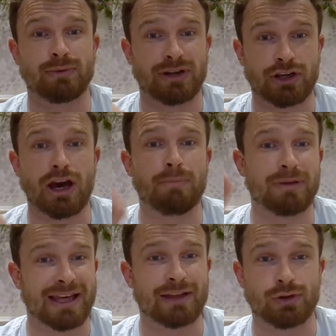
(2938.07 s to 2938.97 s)
to win a cup
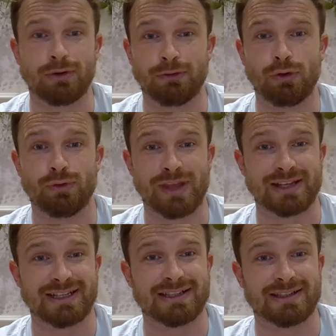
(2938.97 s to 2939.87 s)
and get top 4
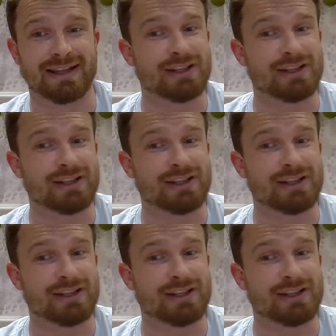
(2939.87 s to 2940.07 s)
next season,